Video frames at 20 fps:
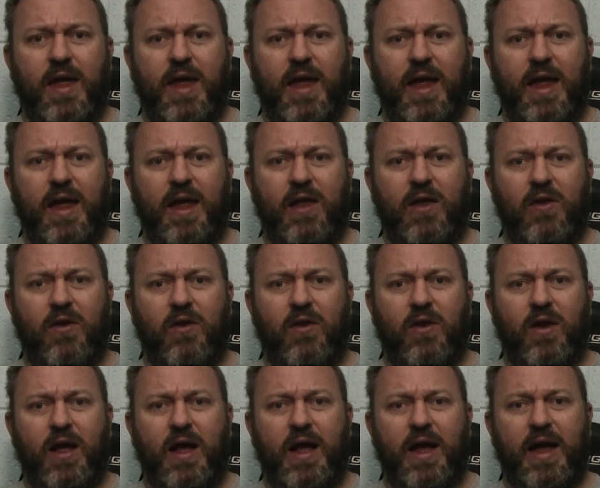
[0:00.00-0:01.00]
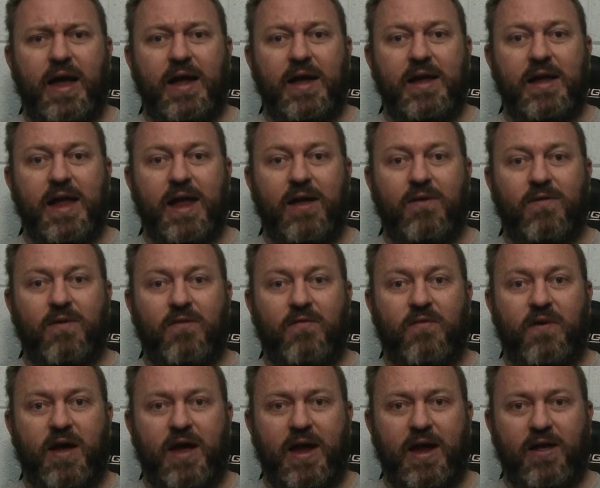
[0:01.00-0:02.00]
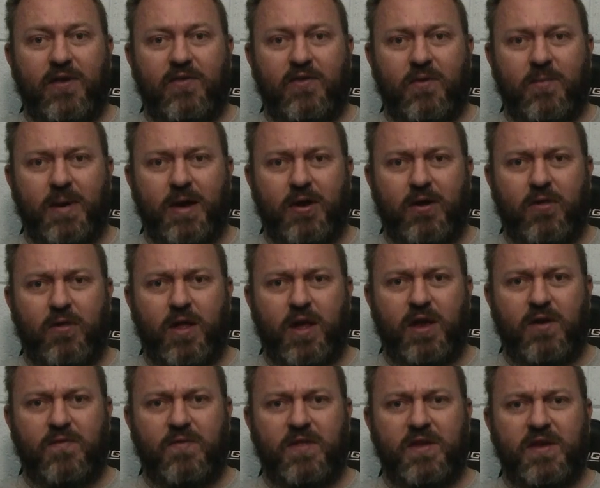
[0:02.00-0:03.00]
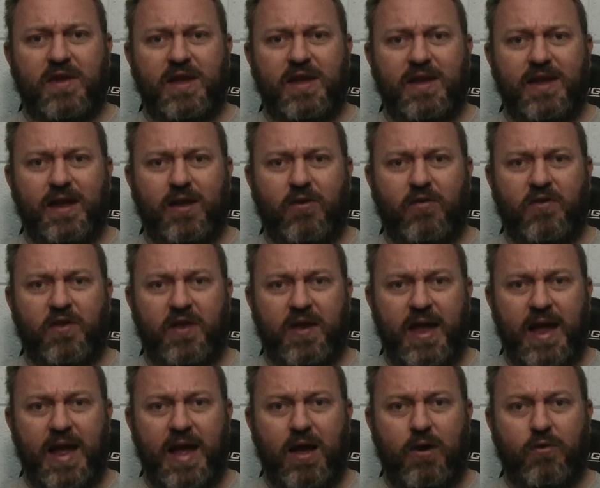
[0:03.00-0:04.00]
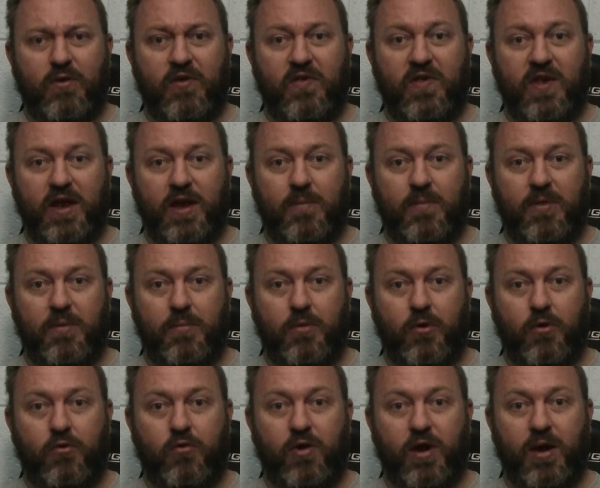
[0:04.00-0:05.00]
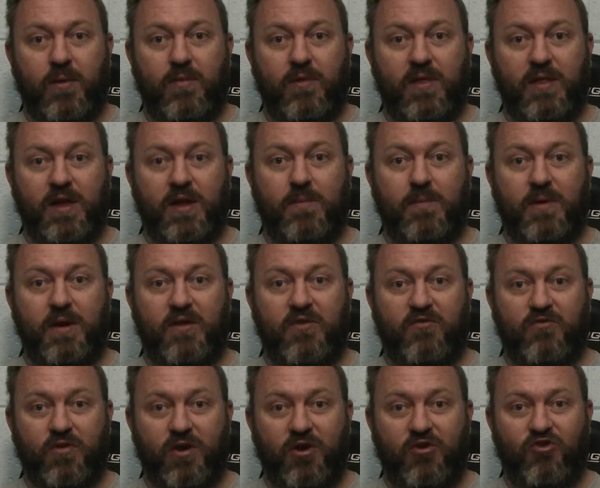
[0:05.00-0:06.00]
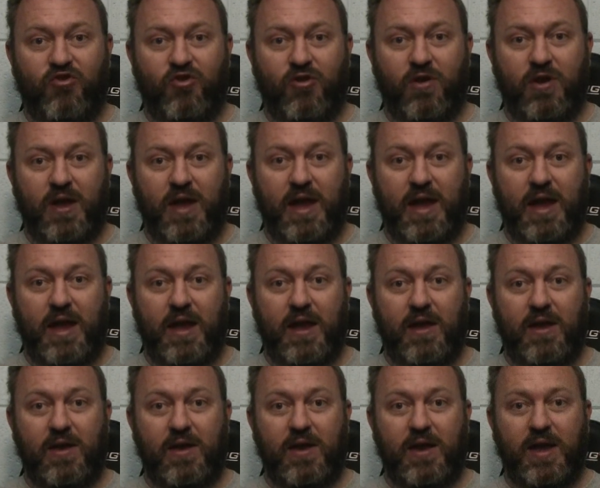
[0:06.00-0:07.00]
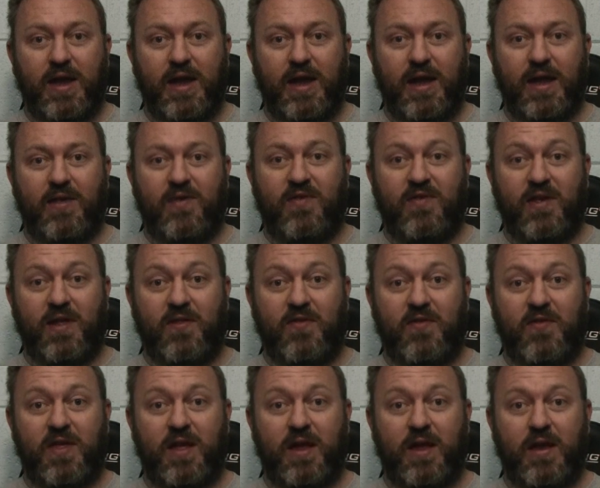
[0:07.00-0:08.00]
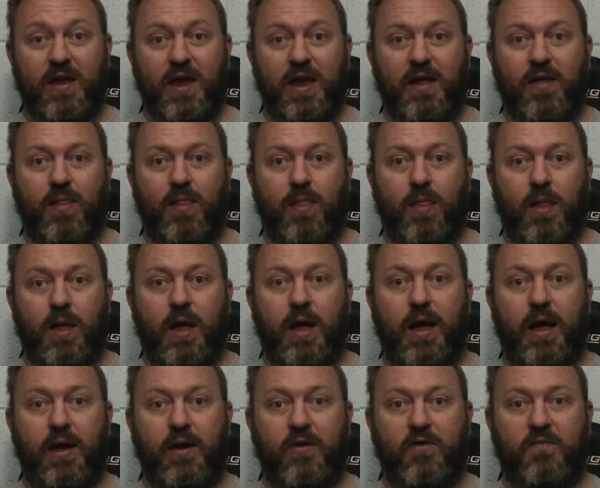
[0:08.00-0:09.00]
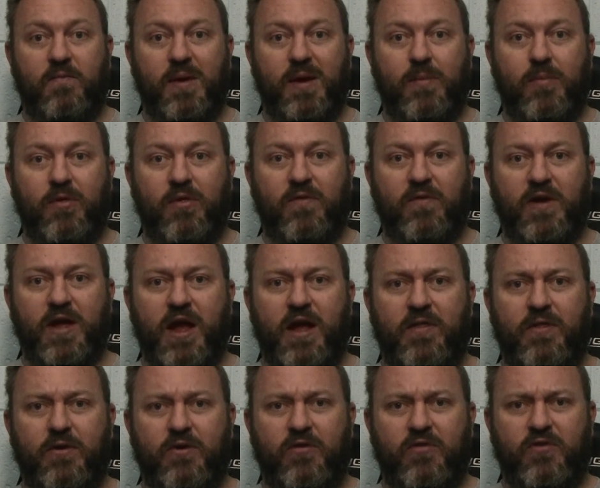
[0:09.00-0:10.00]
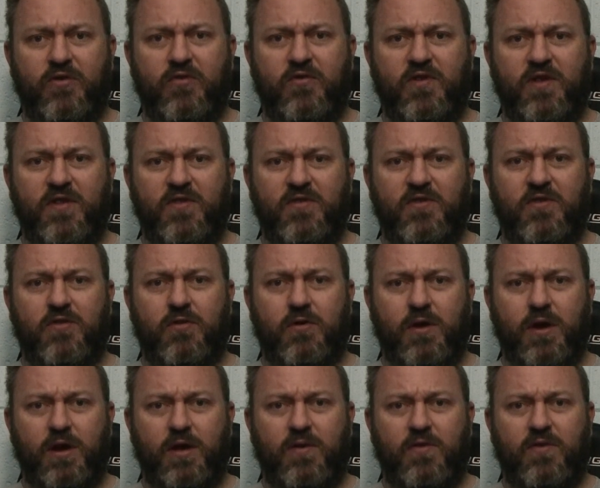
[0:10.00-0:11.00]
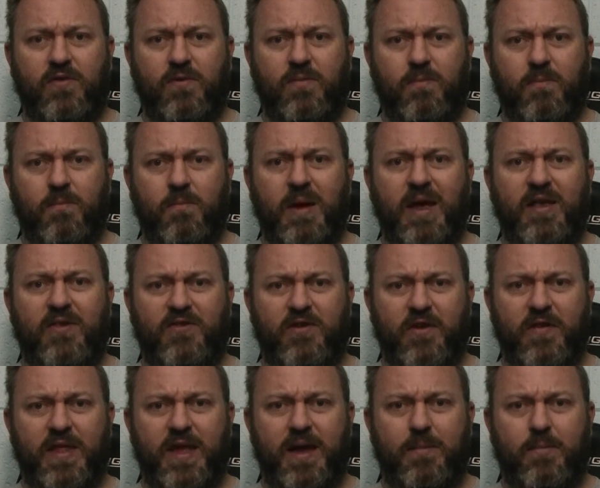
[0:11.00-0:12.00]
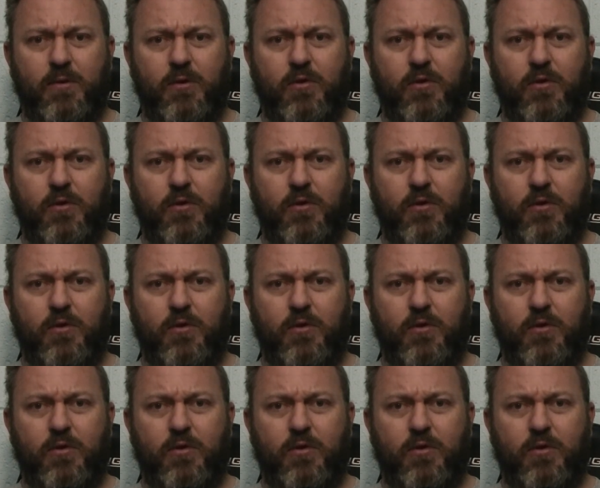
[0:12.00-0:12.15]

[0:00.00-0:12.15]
and I gave advice about a lot of the details on how to set up the program to the administration, and since then a lot of people have gotten their associate's degrees based on that